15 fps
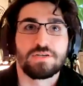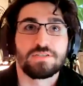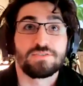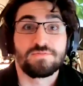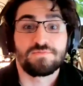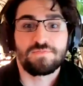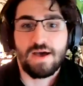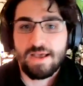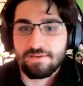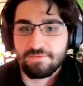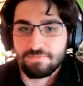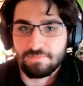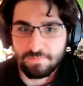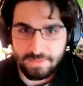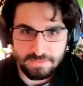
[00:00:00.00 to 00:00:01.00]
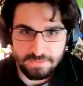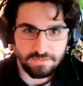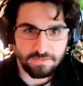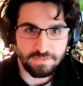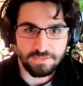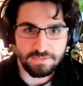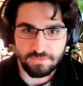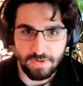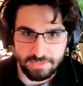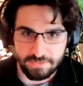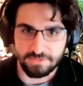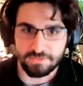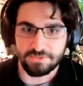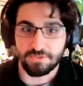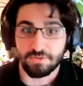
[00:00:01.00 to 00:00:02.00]
there's five basically
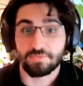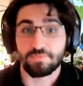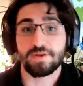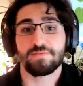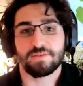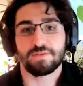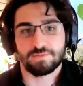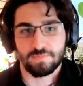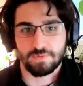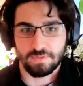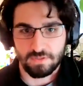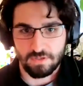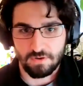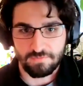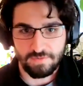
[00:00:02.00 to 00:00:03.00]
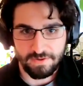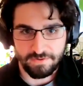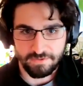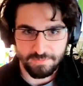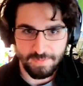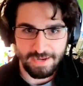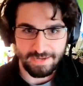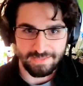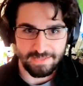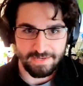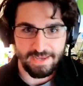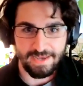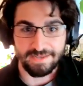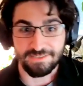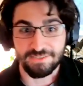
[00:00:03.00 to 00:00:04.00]
directors so three of us were the co-founders back in the
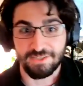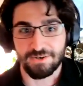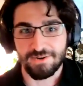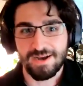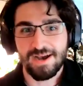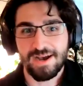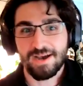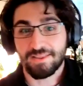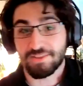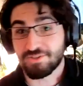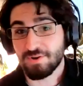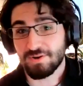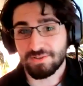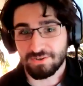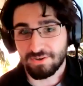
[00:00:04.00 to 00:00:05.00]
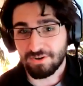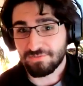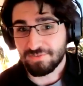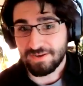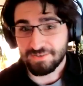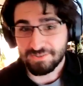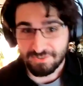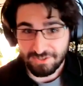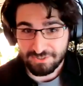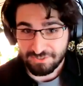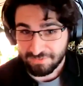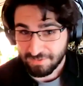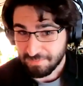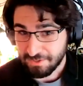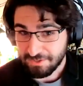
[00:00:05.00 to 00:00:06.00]
day so the two other co-founders are
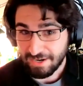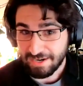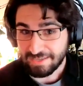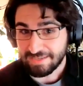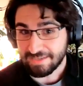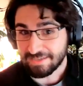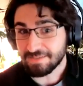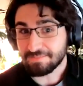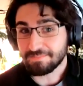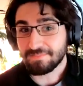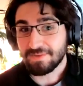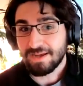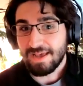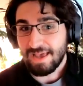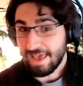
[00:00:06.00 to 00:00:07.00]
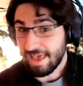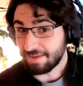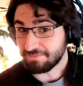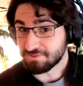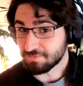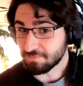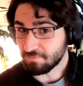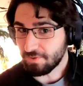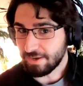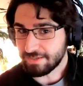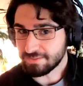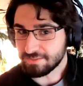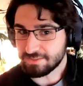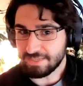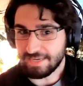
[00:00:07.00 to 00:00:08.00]
actually from the united kingdom Ev's oh. from
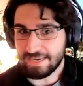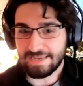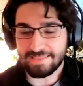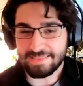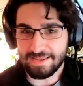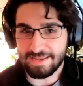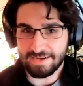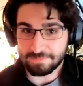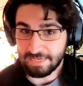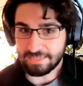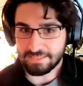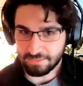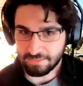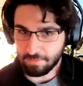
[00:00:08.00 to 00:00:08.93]
Wales, and then Dan's